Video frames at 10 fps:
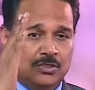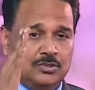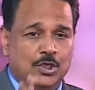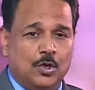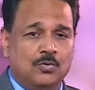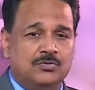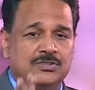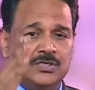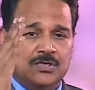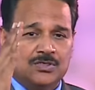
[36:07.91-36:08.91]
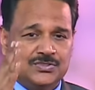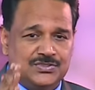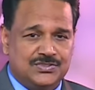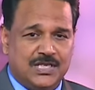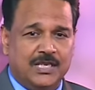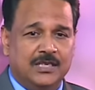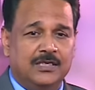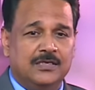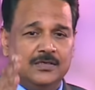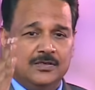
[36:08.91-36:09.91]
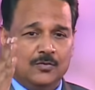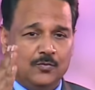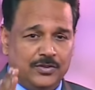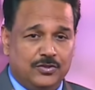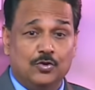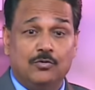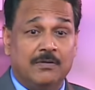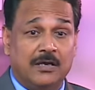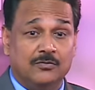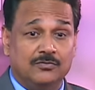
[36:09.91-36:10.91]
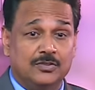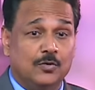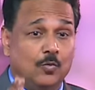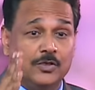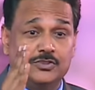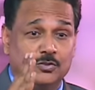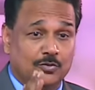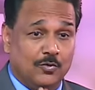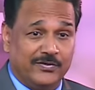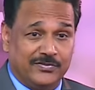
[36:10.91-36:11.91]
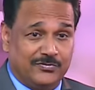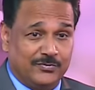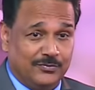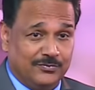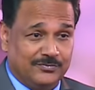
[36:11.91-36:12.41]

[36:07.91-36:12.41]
Don't say with your mouth what you're going through.